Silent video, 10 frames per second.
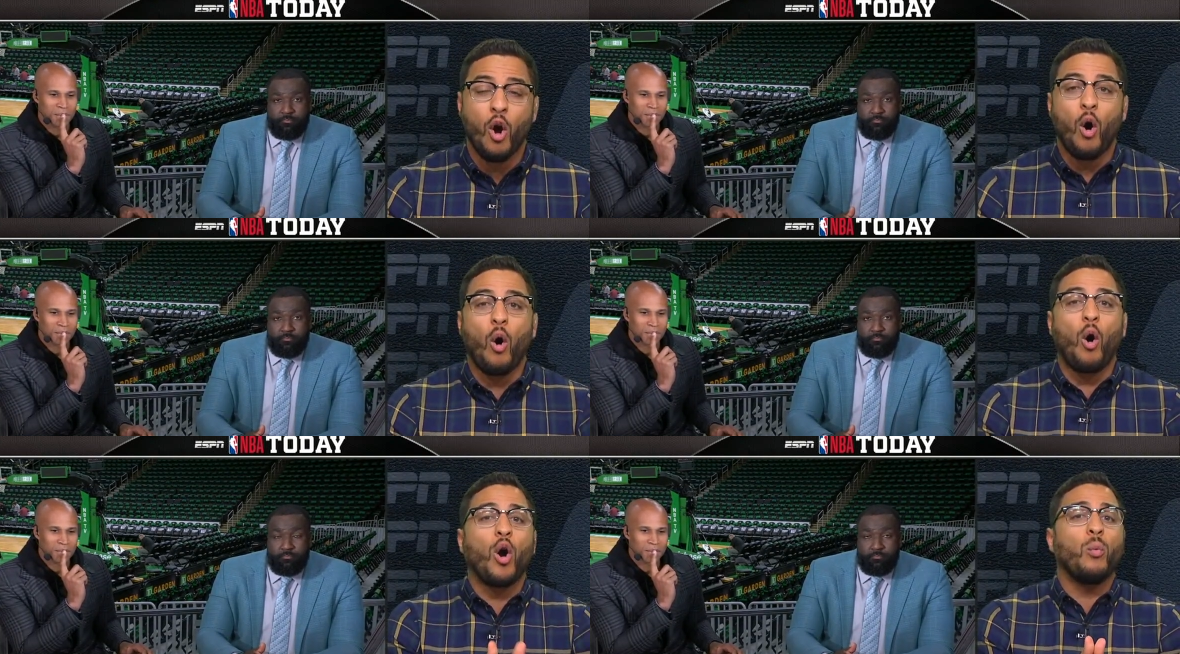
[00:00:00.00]

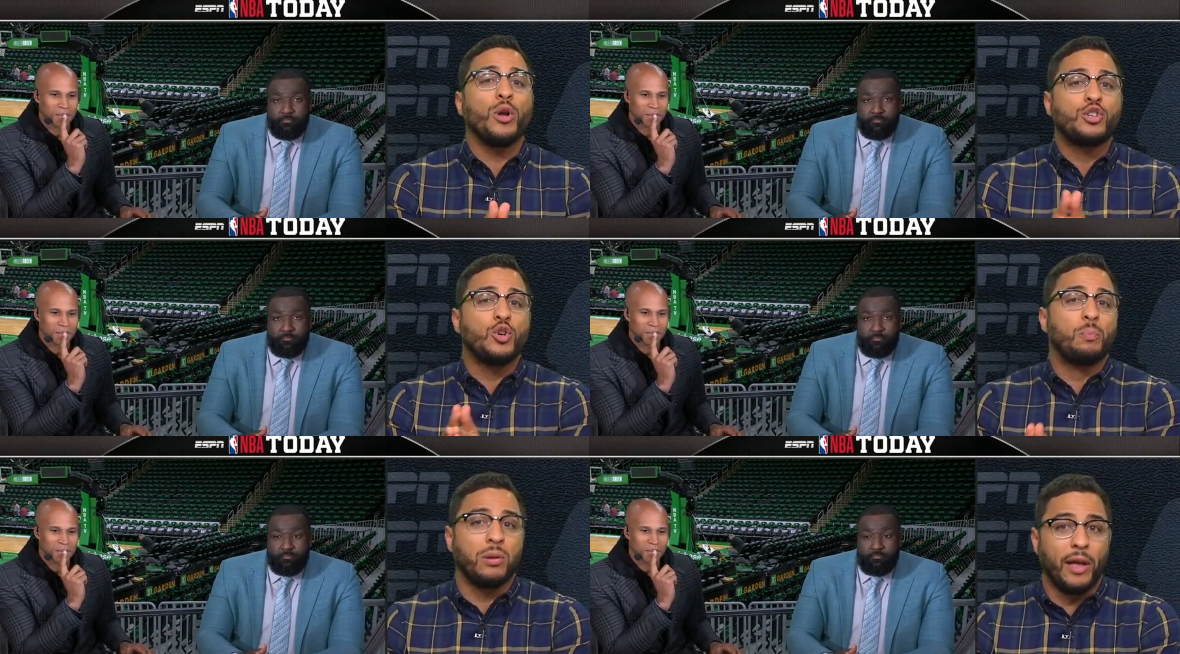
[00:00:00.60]
Speaker 1: Or would you
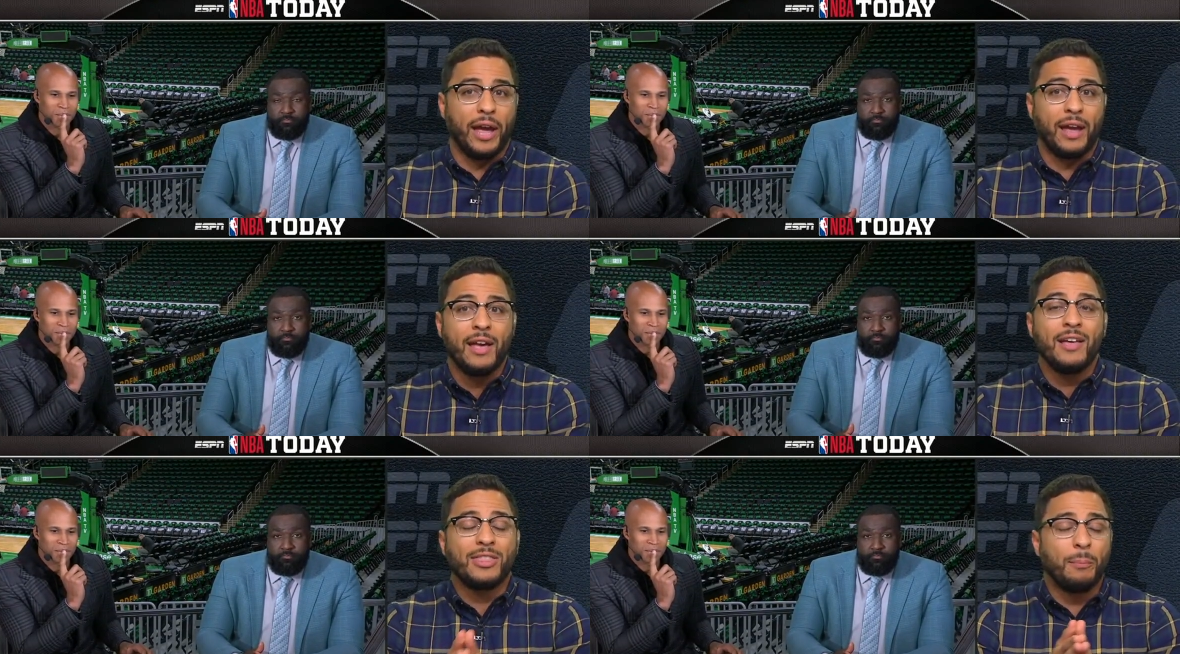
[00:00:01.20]
play
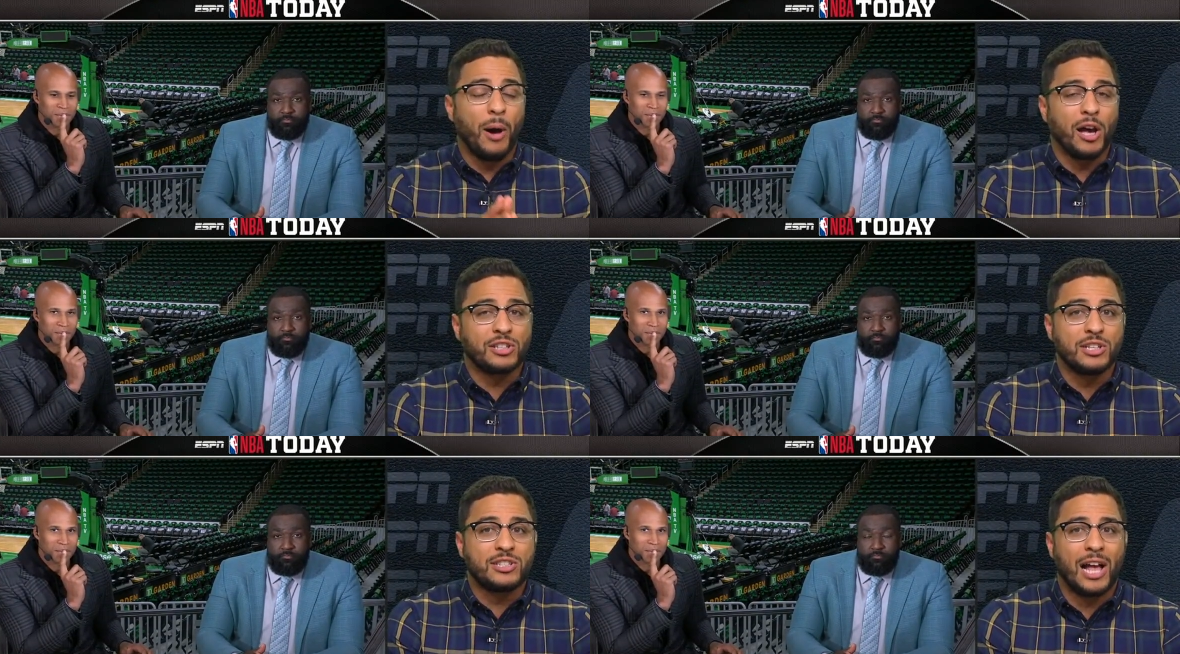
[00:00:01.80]
the
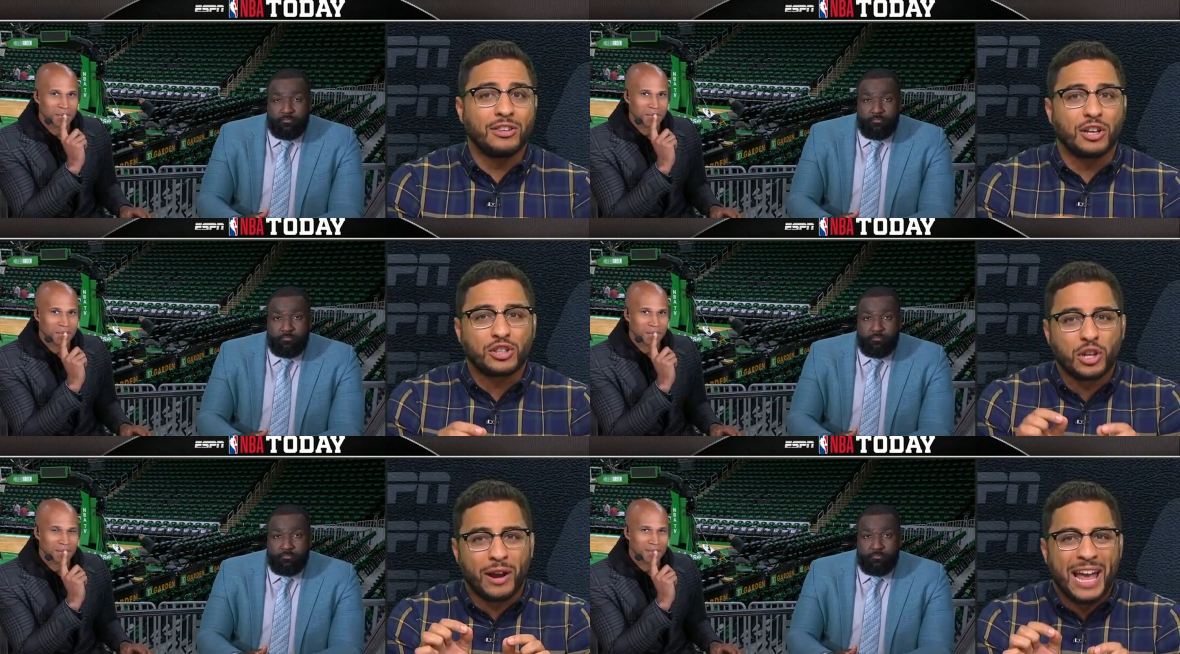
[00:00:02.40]
Boston Celtics?
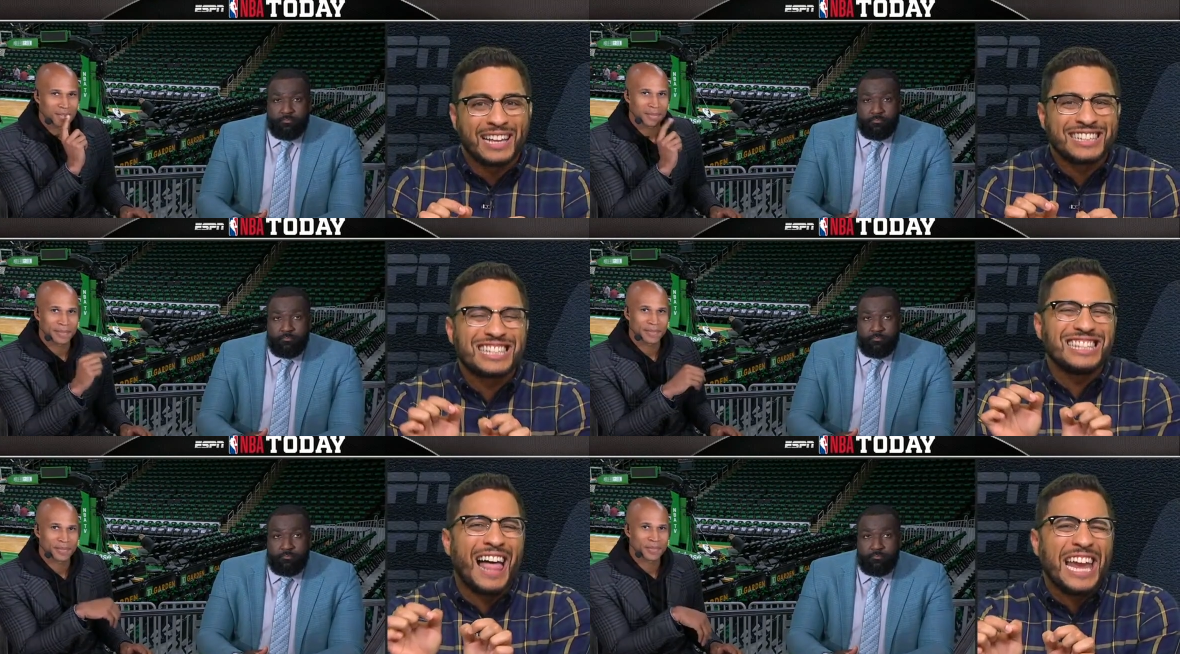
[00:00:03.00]
They're a
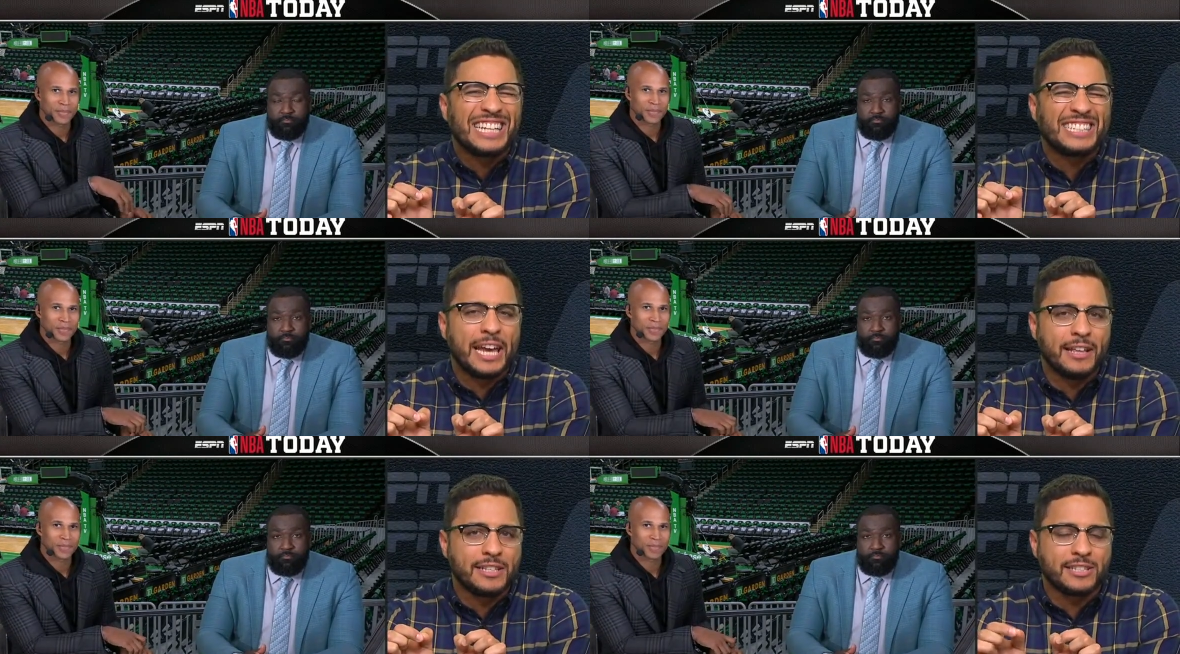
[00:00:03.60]
slight
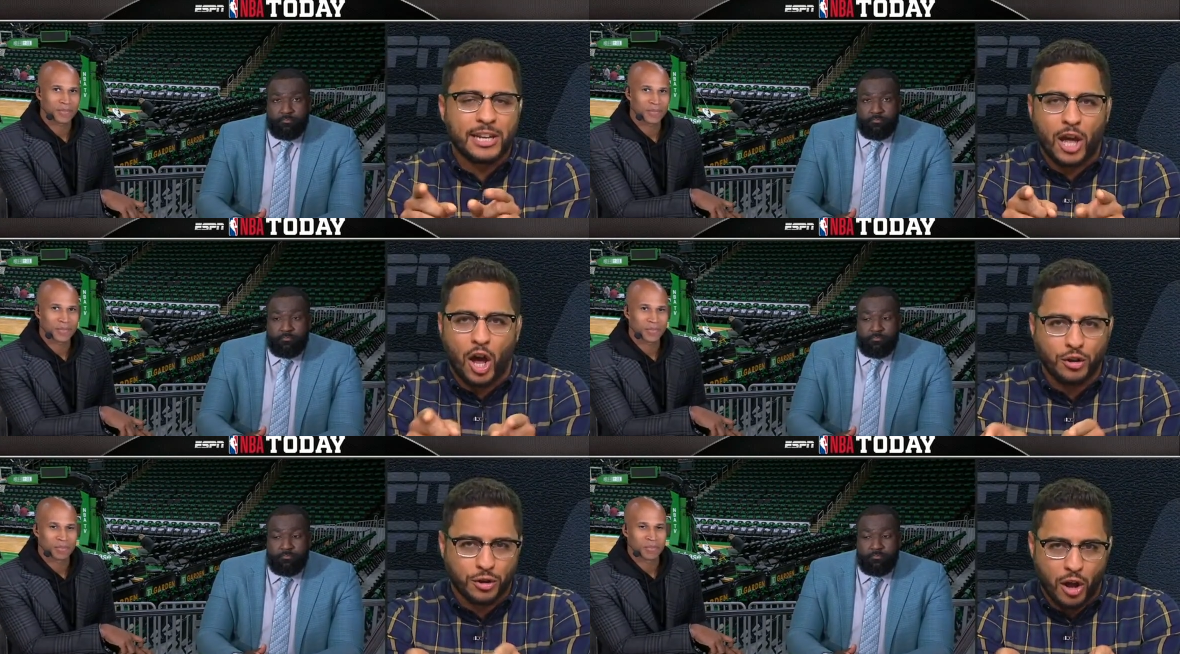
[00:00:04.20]
10-cent
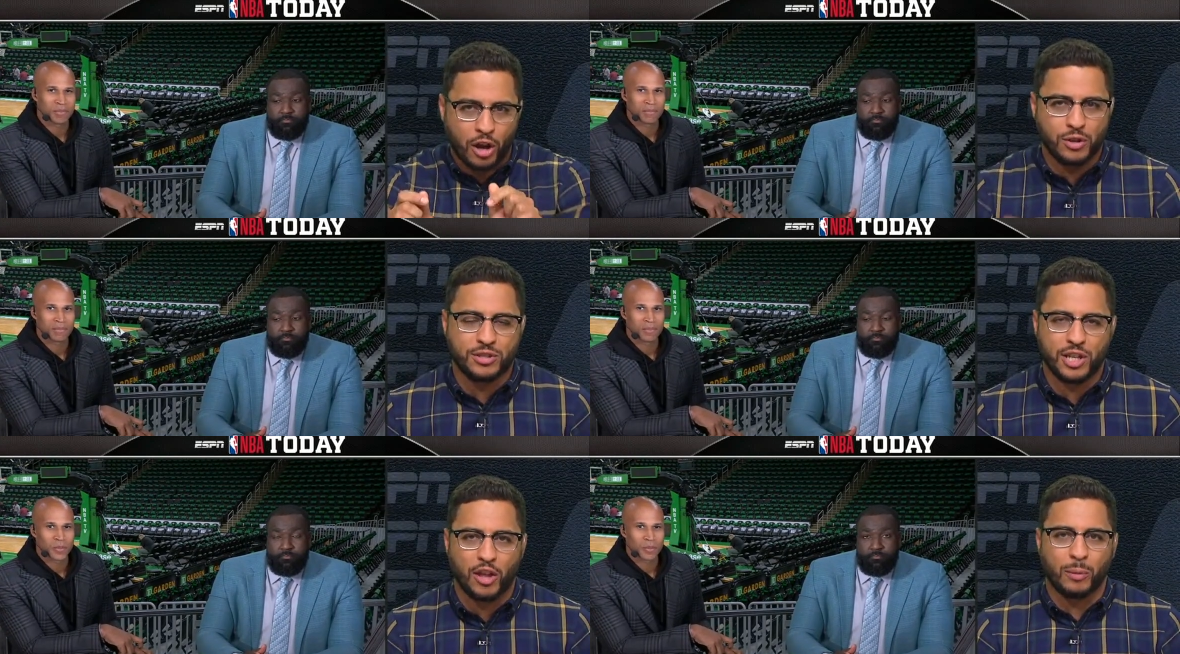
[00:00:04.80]
underdog you
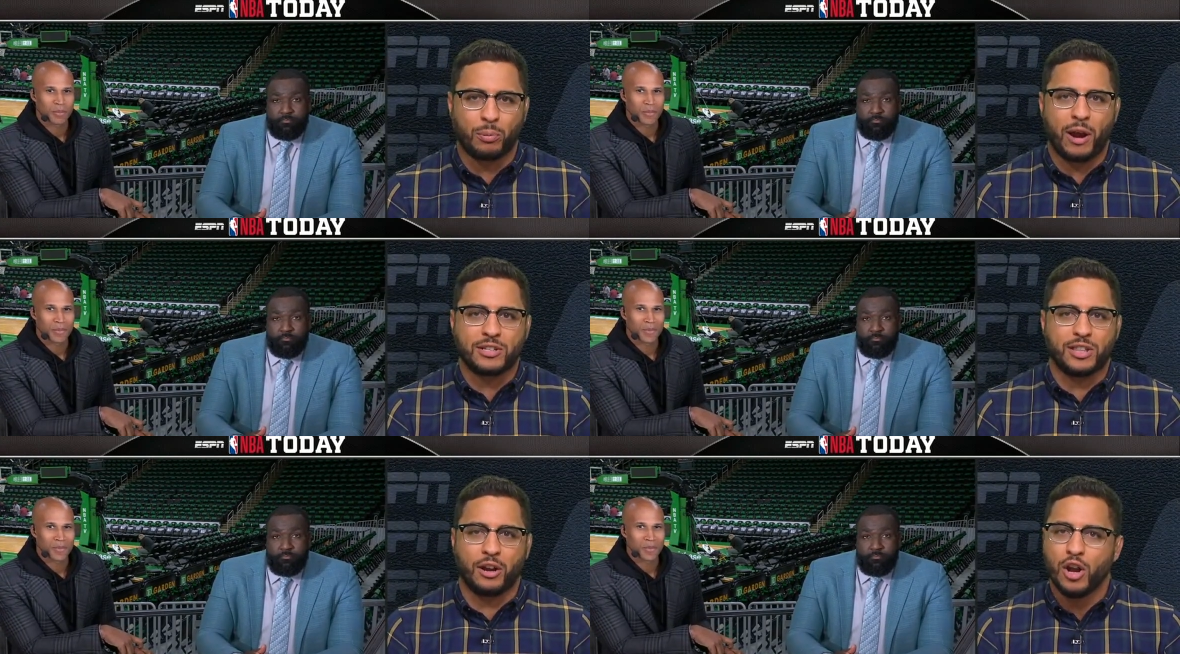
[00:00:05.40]
see on the price
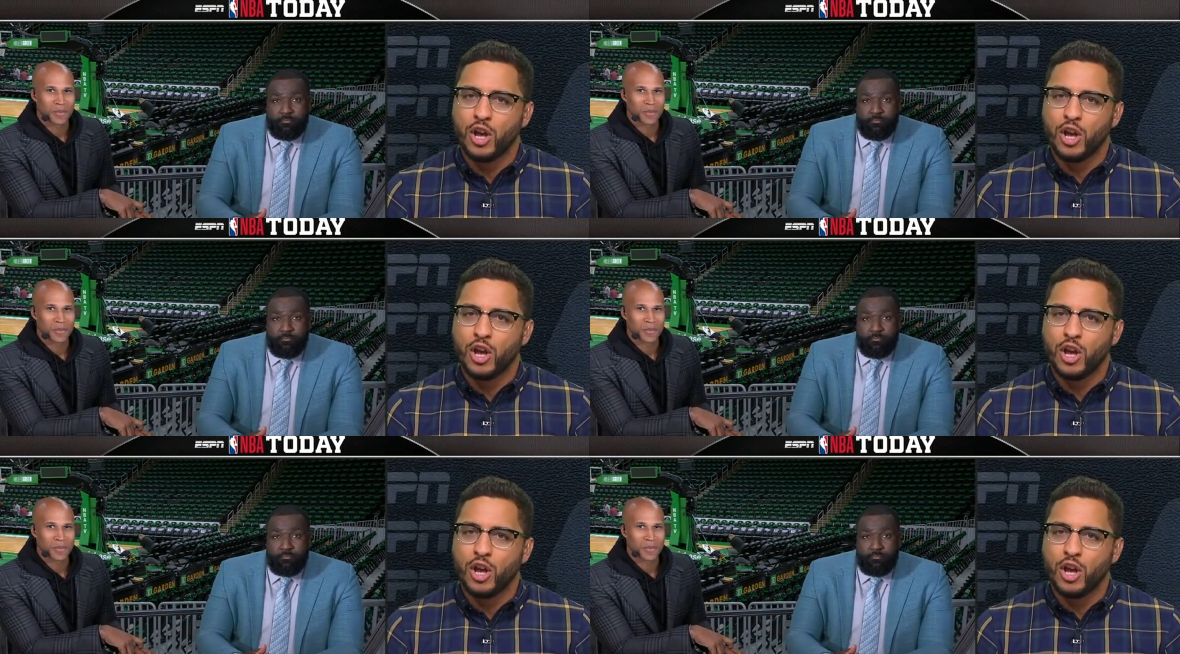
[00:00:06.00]
there.